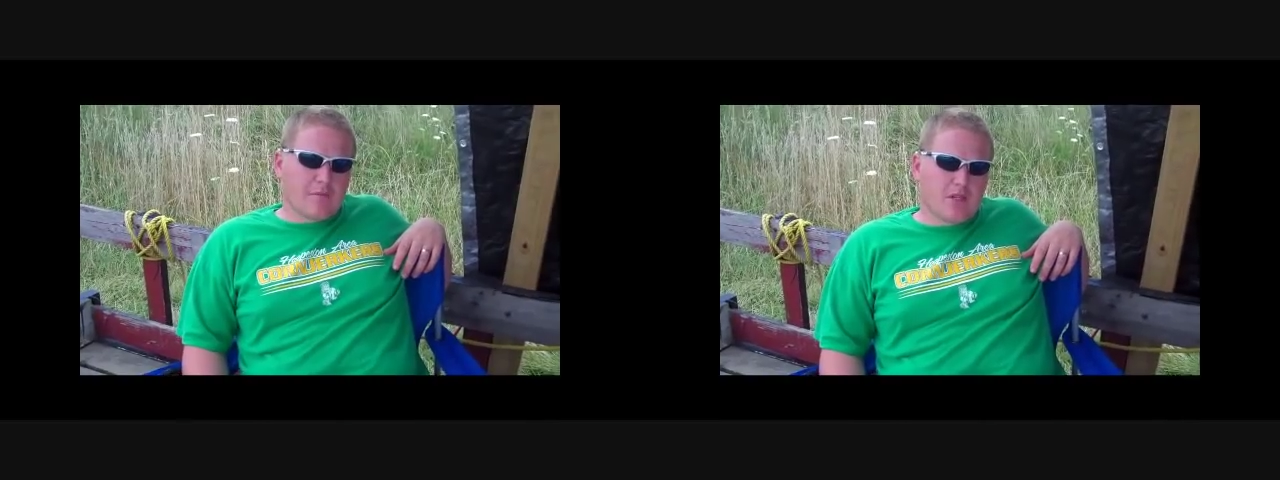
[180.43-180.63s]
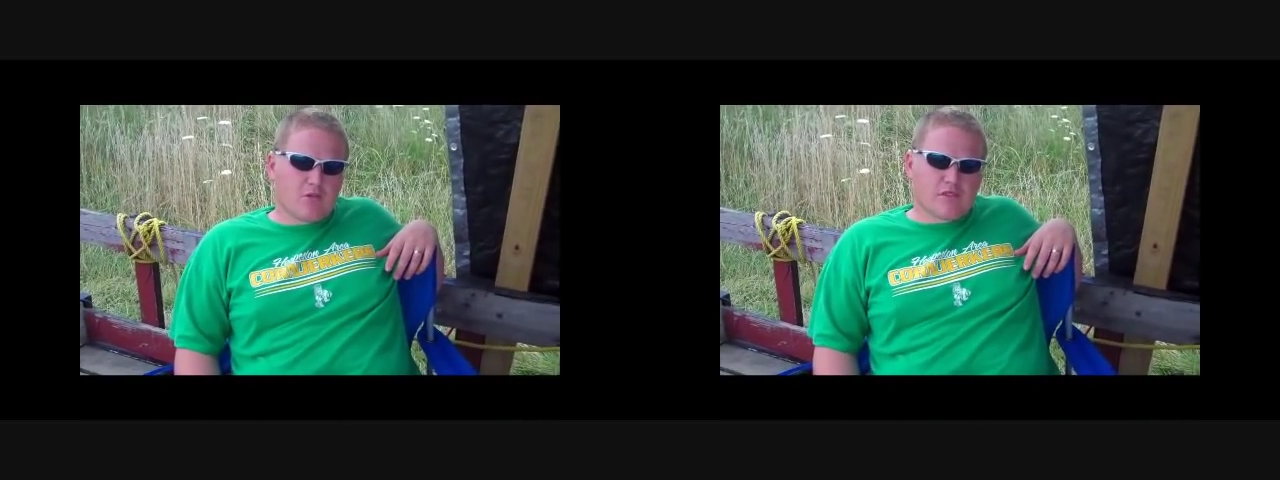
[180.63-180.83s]

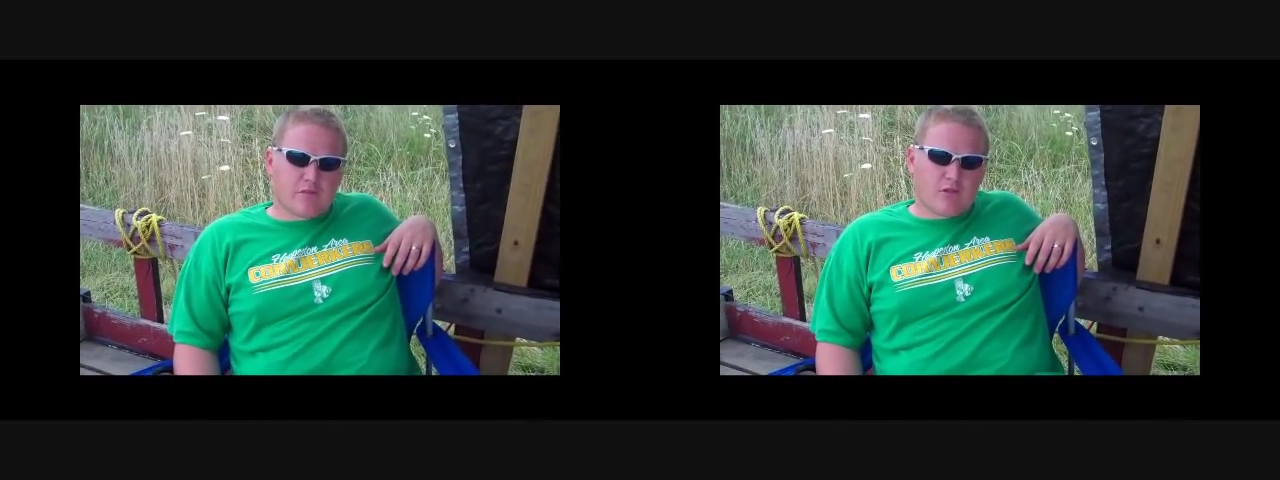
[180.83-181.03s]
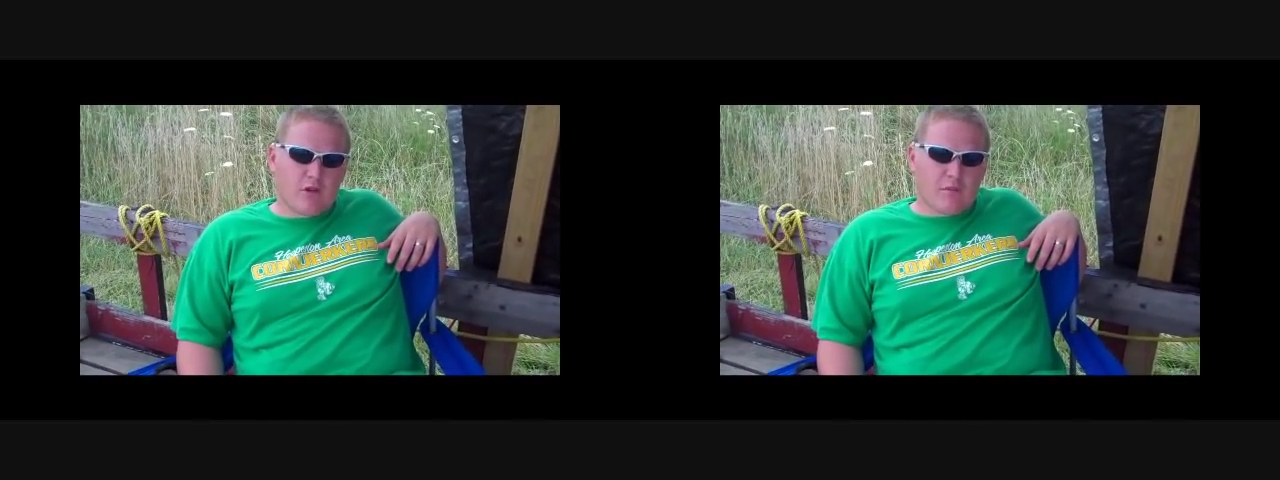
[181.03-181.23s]
deal with
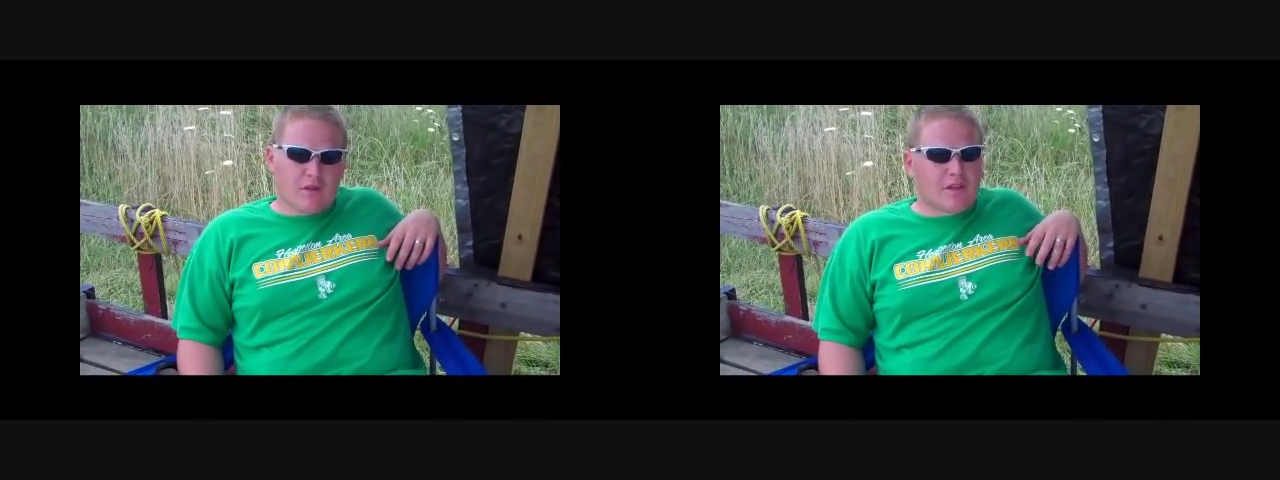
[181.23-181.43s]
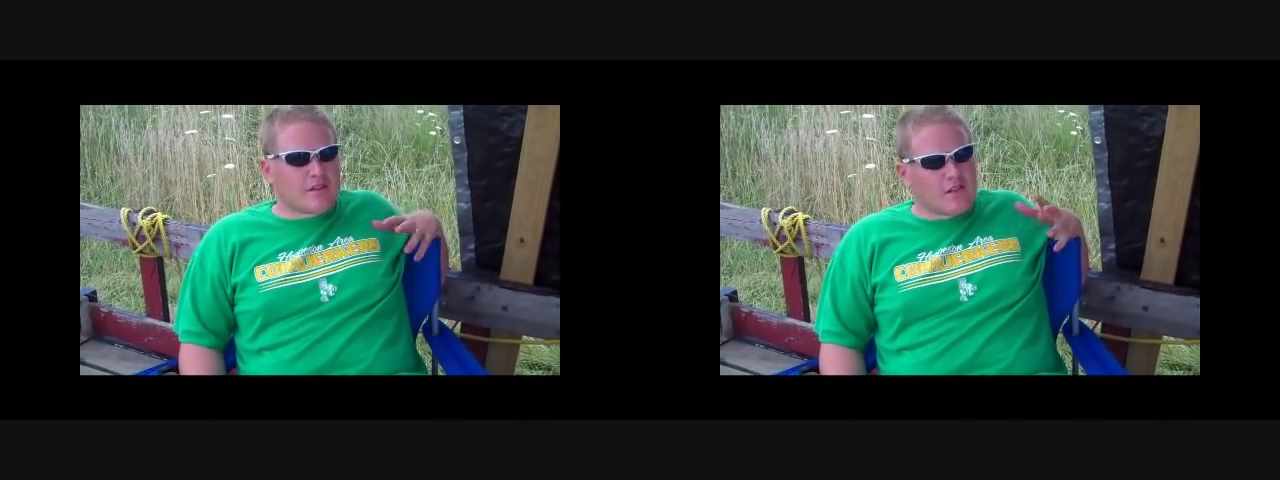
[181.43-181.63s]
some
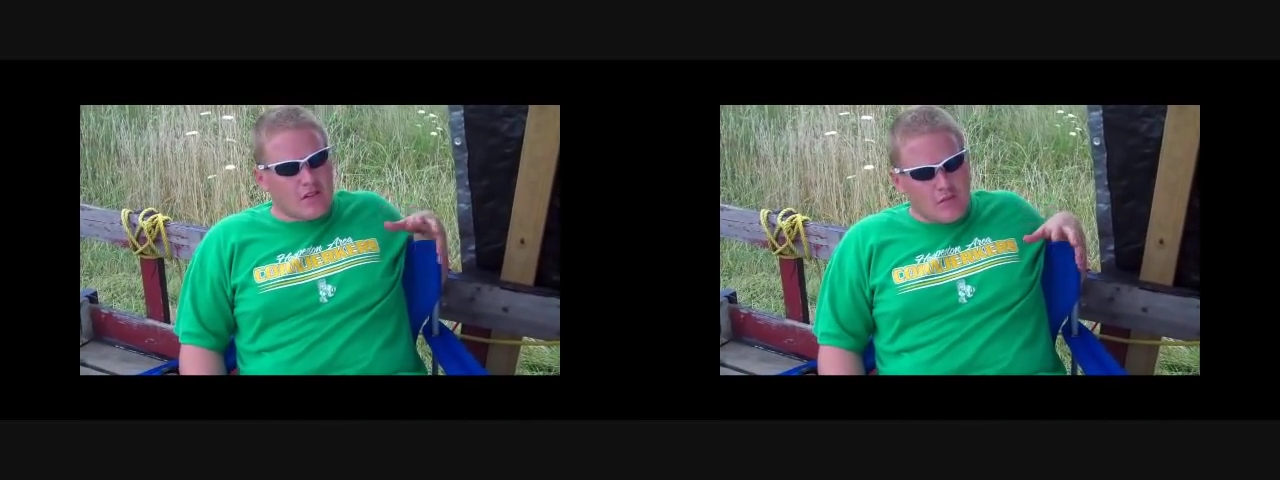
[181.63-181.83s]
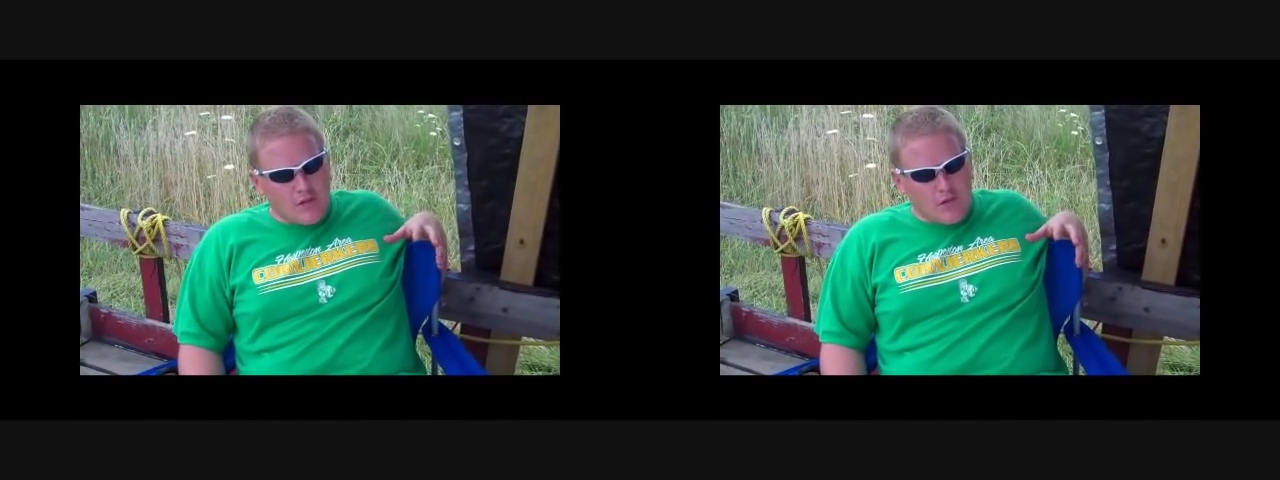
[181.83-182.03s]
equipment that's a
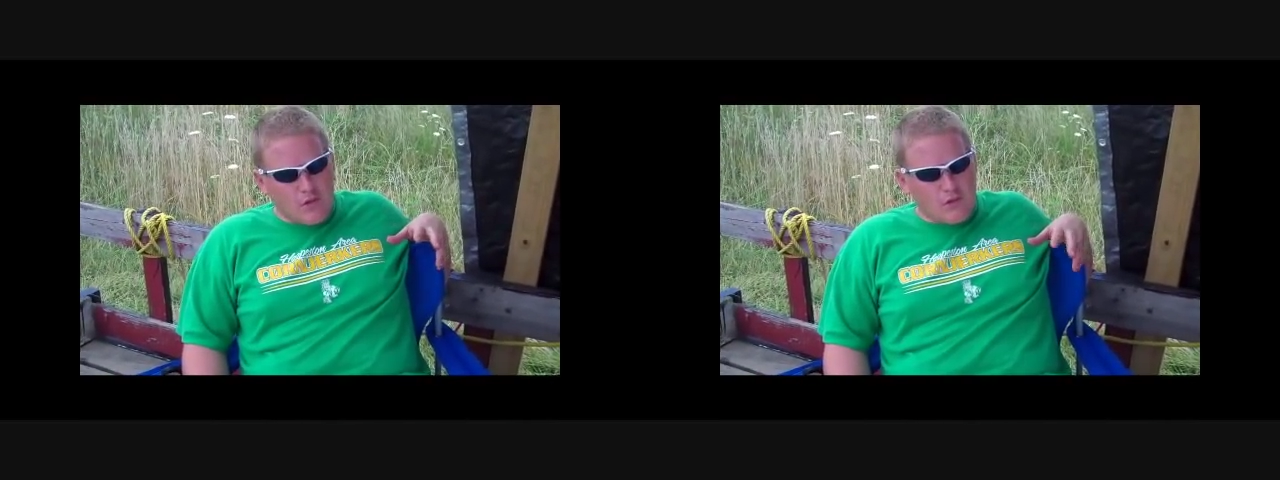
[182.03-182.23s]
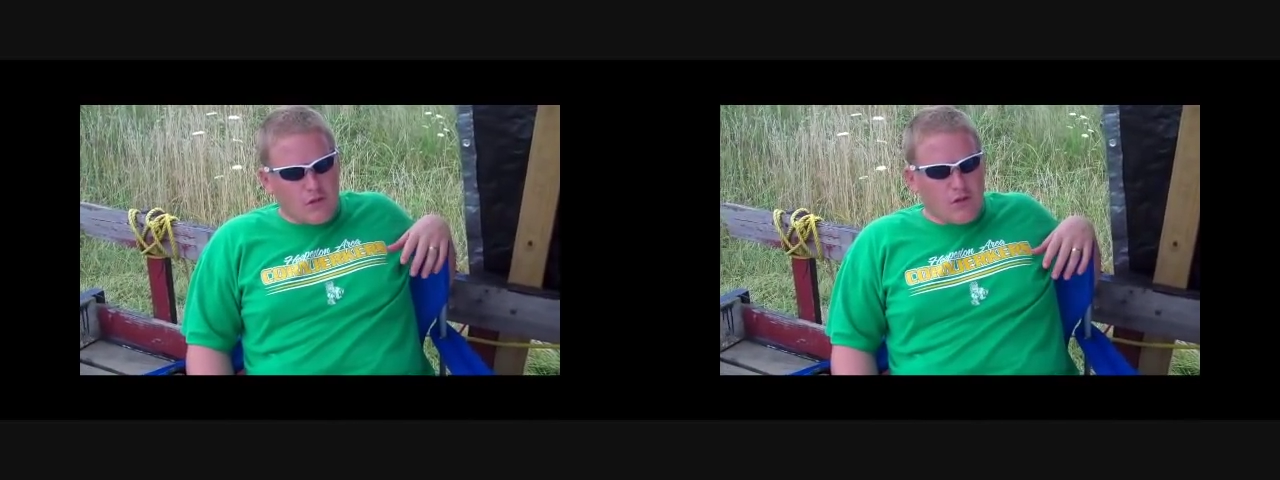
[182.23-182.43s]
little bit
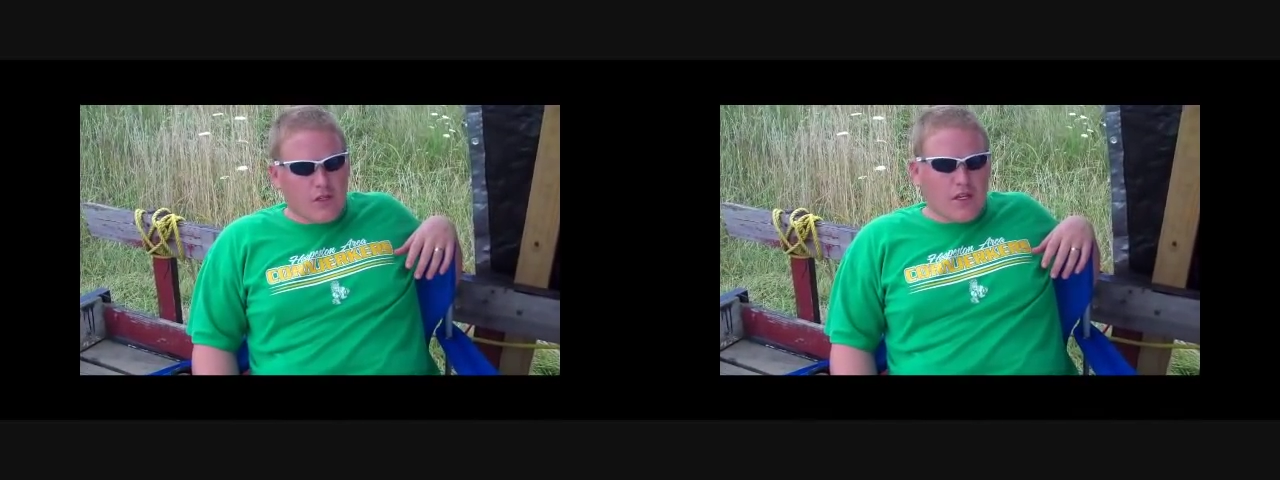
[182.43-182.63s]
older.